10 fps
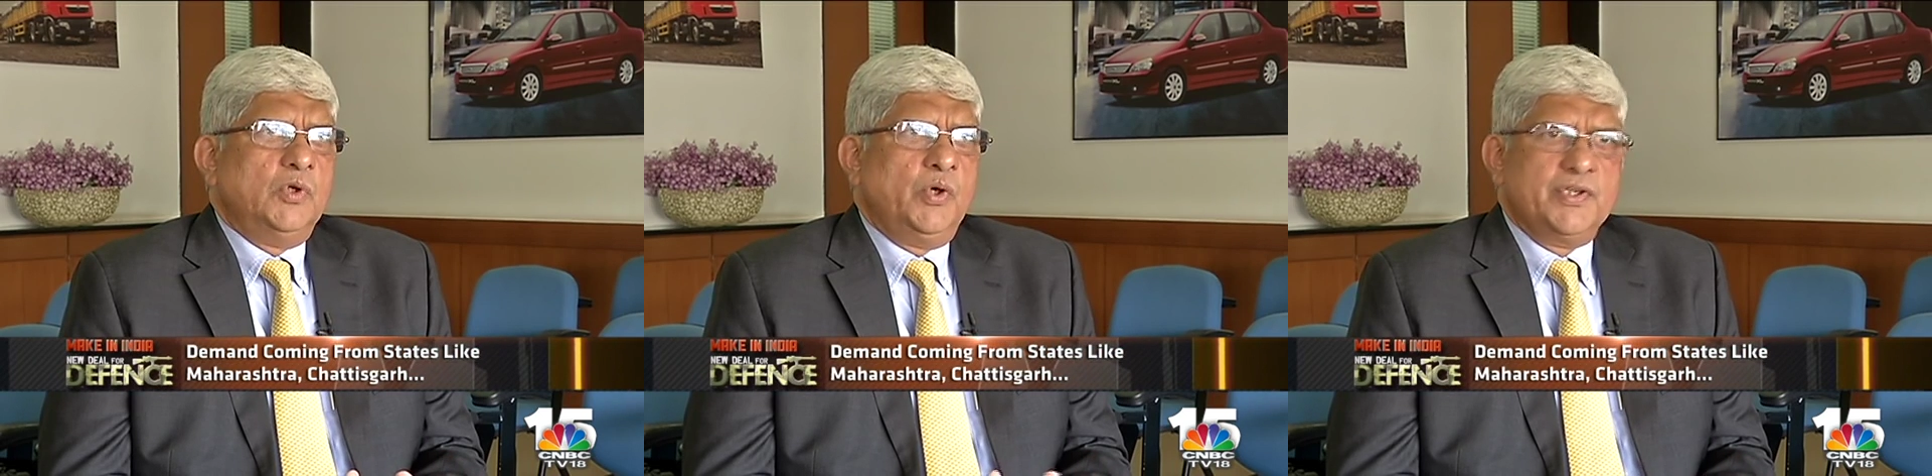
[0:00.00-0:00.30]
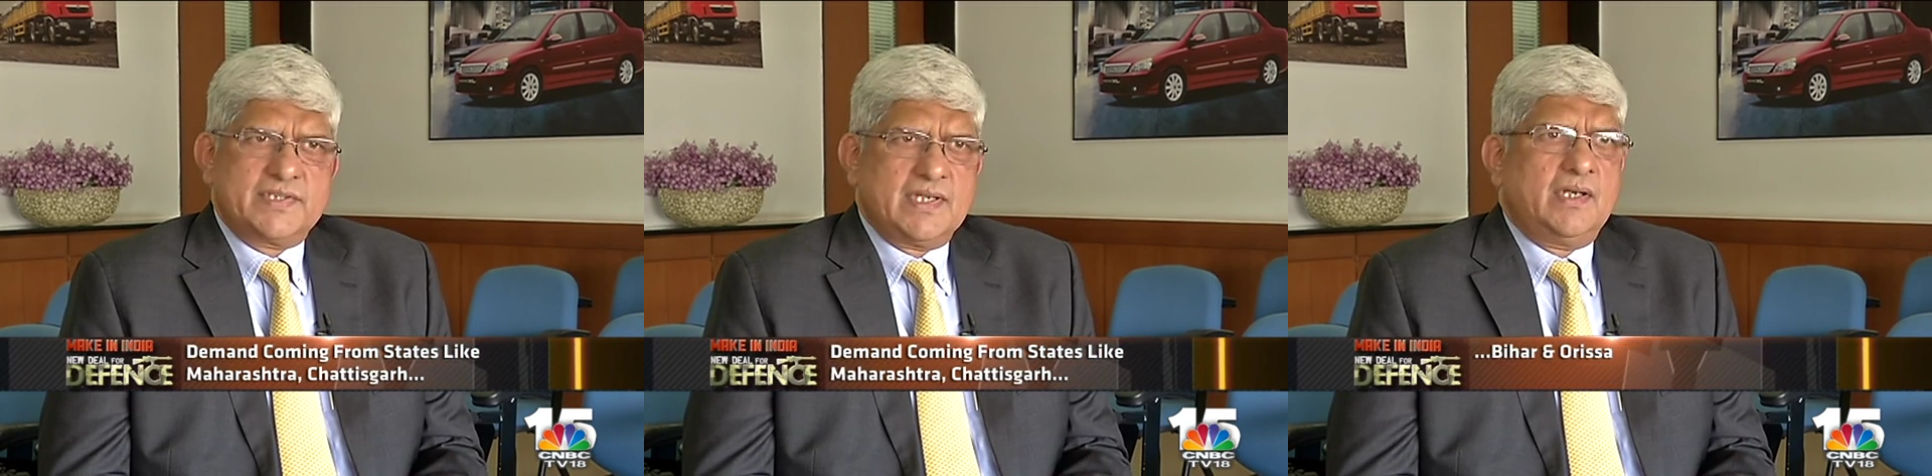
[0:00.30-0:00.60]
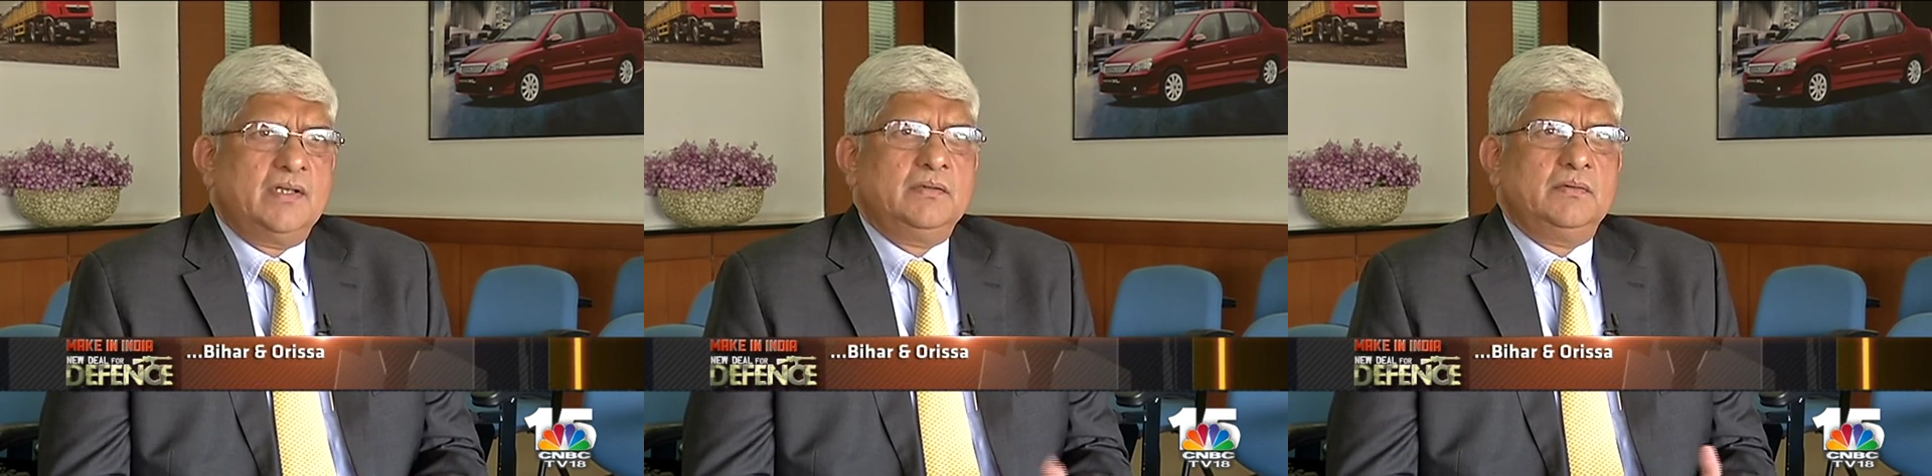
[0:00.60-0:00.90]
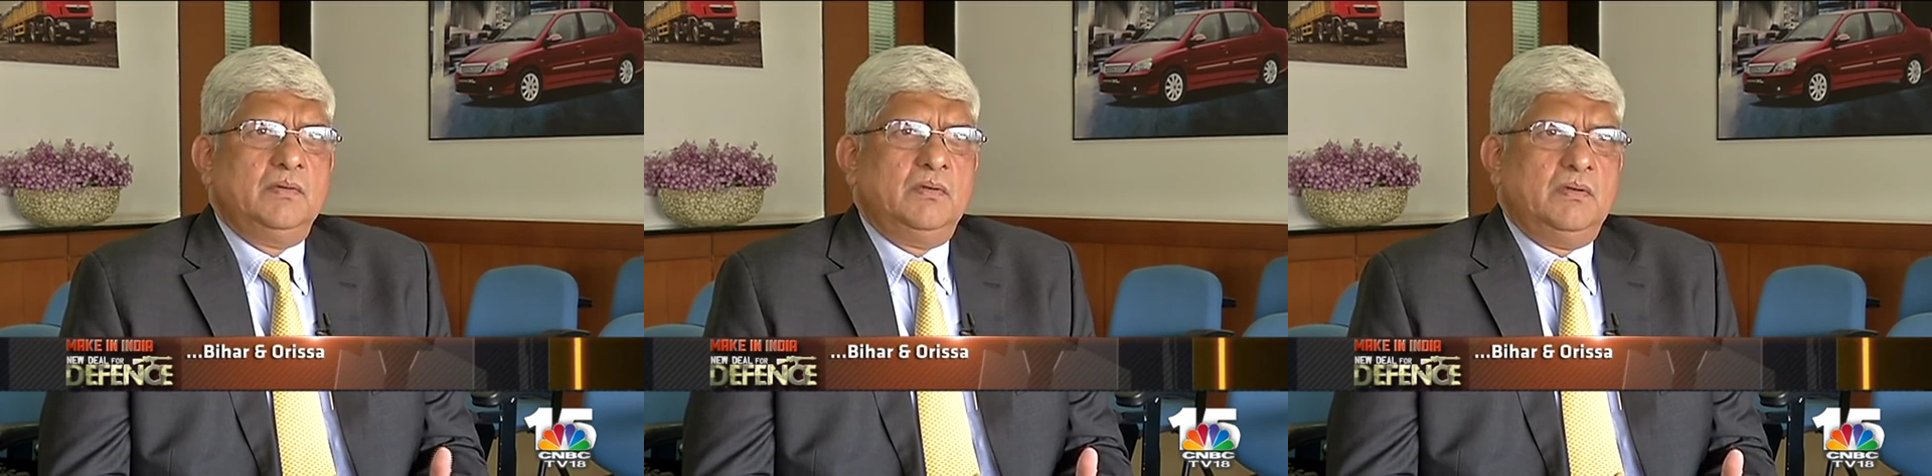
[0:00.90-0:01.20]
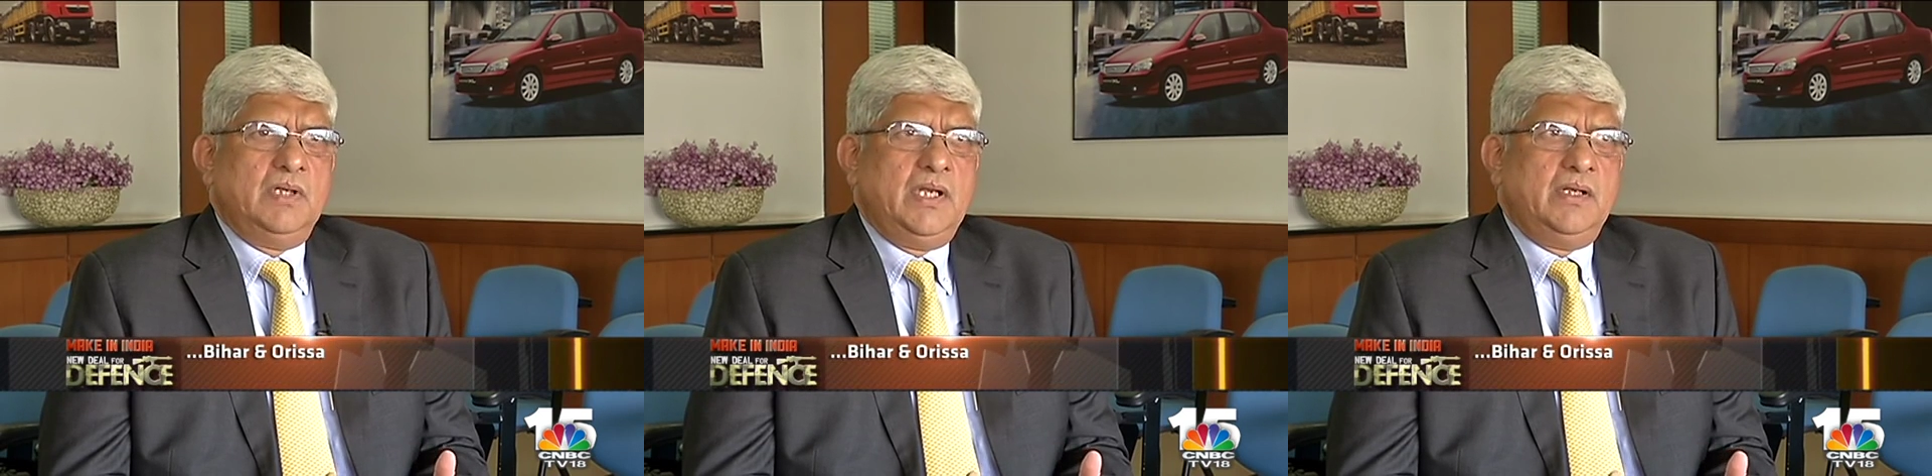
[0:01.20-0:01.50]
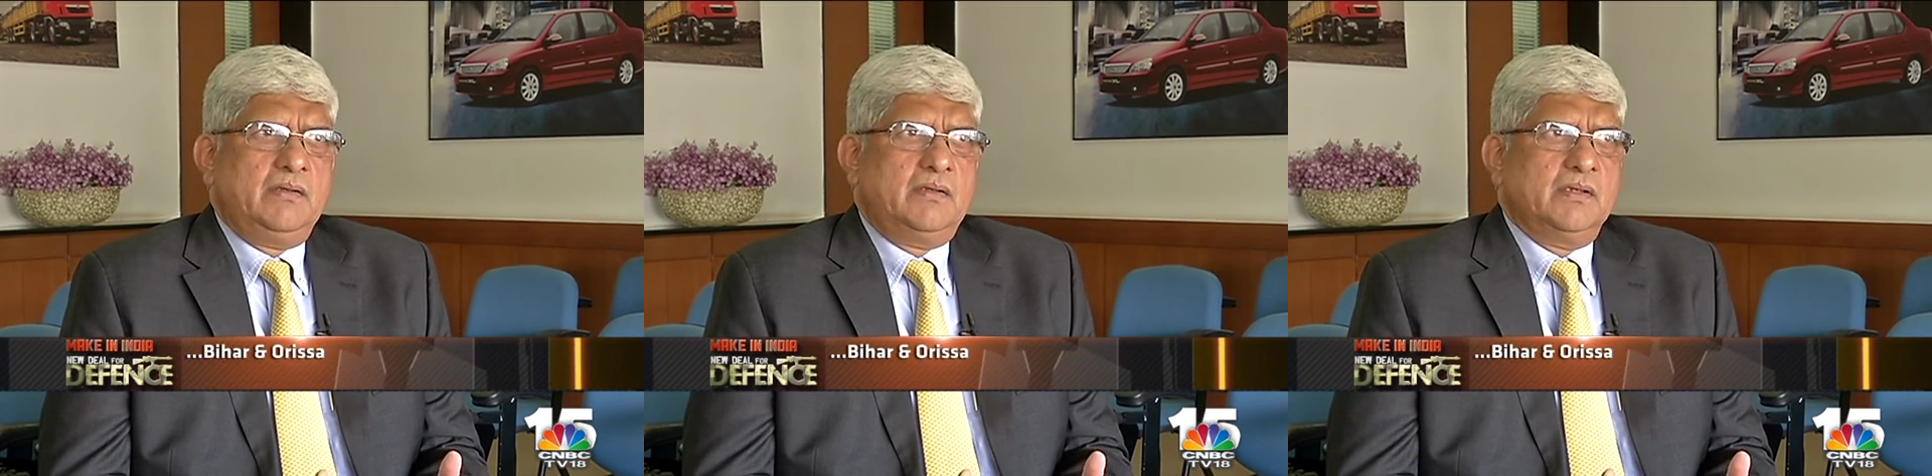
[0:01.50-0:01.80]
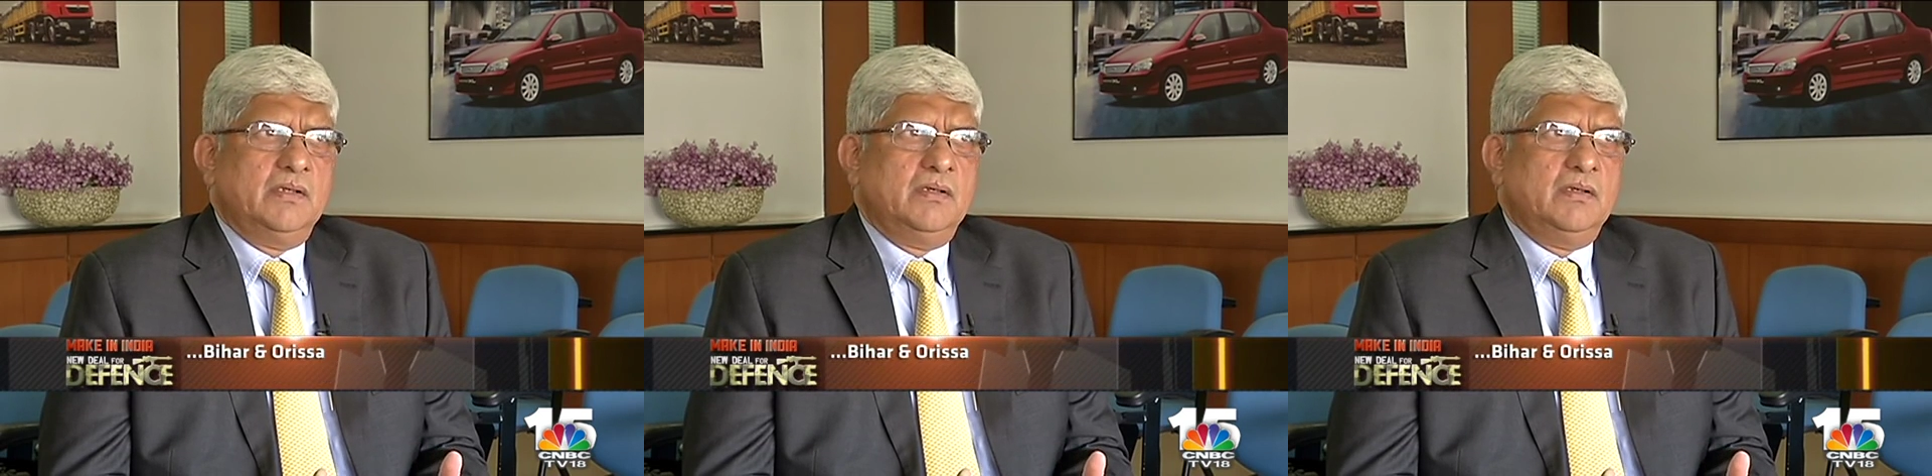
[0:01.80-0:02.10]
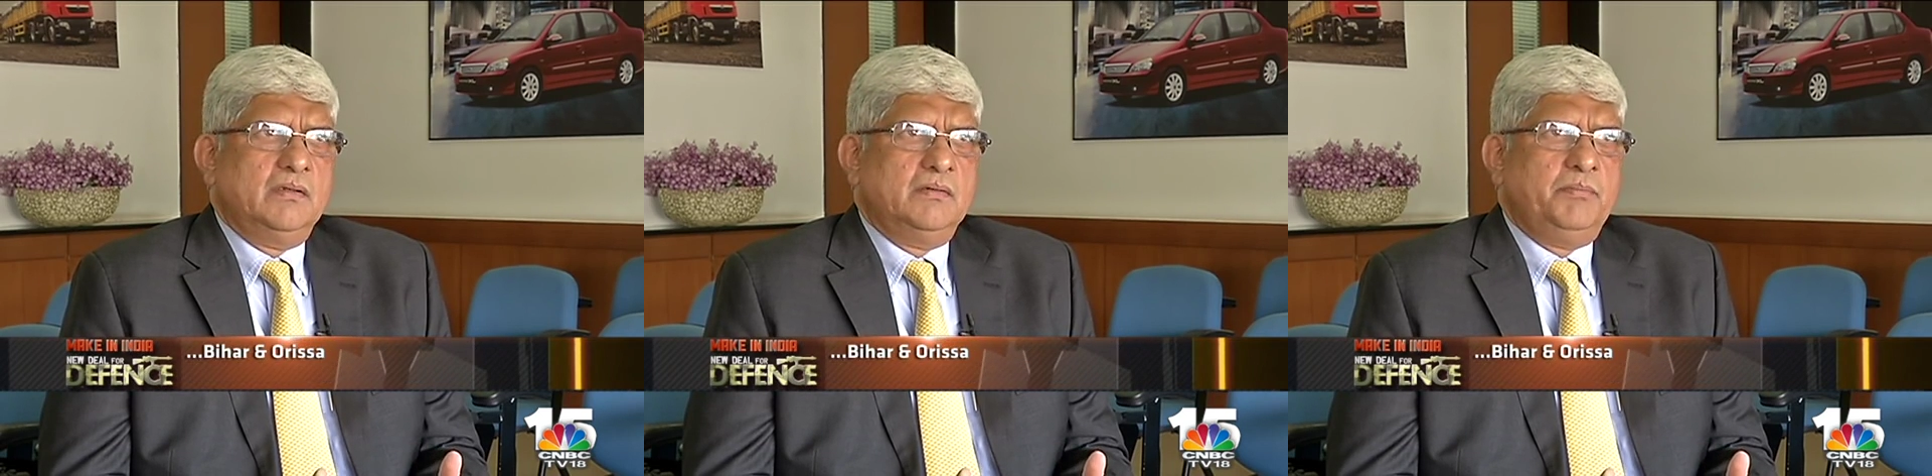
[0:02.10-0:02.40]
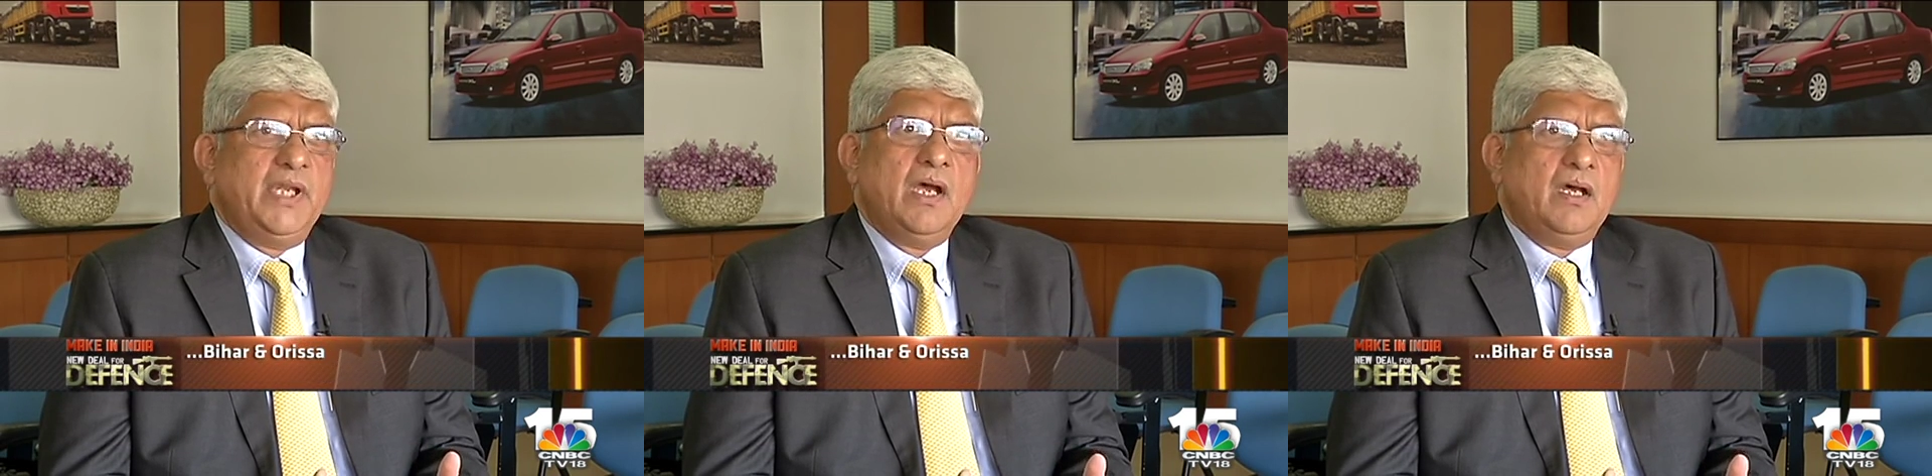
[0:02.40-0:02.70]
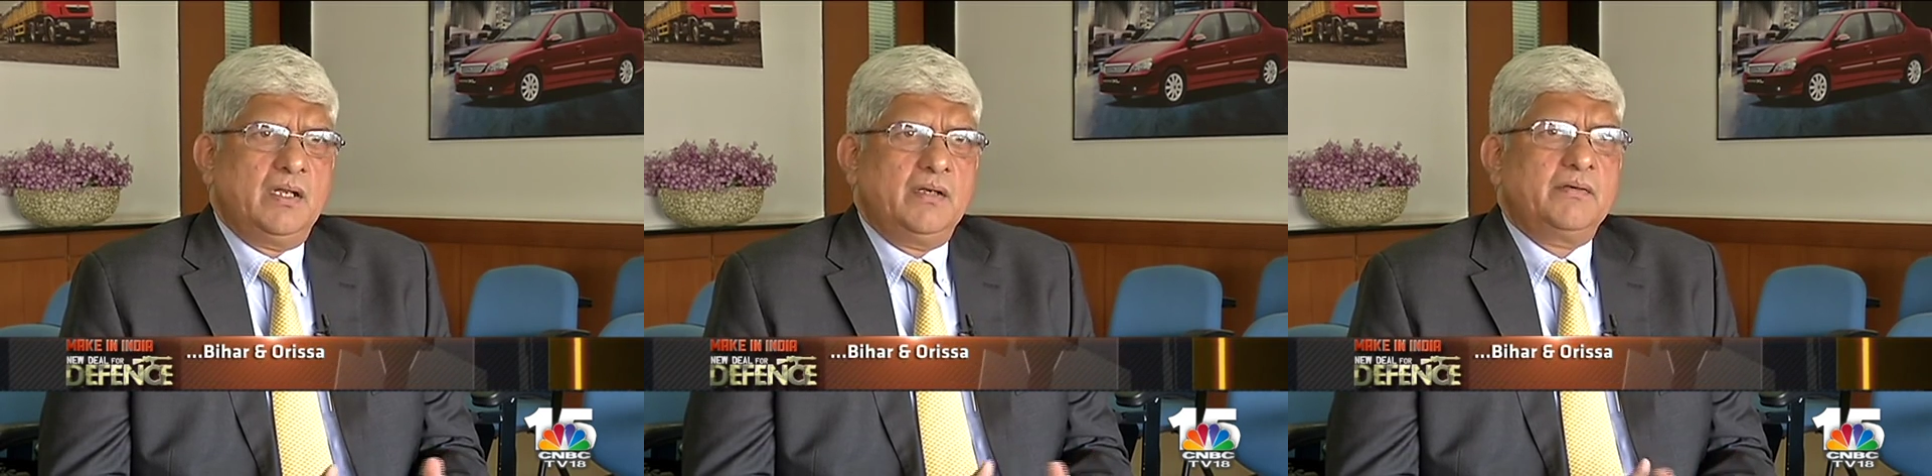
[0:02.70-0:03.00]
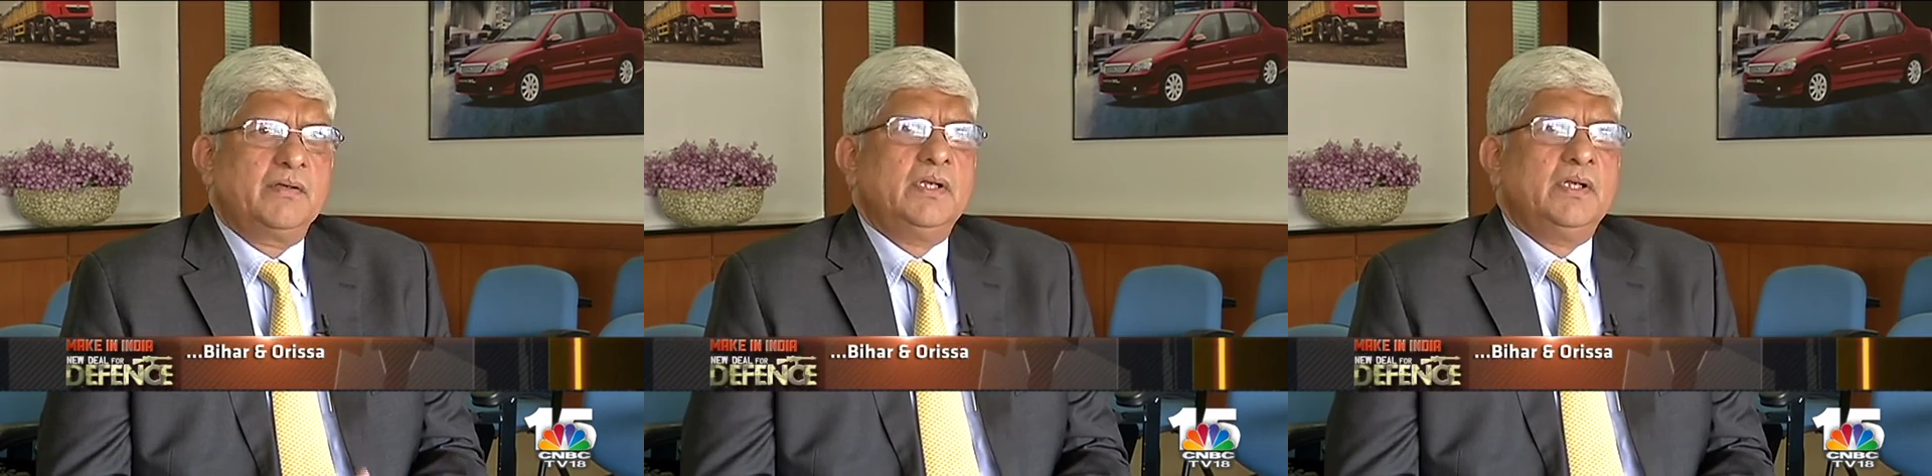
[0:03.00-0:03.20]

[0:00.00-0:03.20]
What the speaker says: Orissa and Bihar,